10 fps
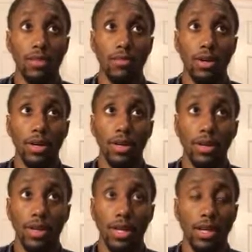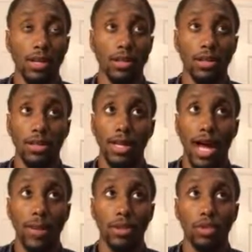But again, to
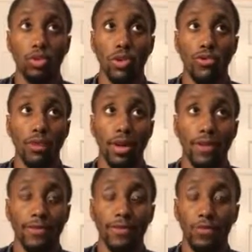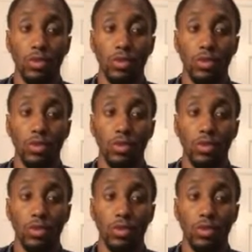God be the glory for better and for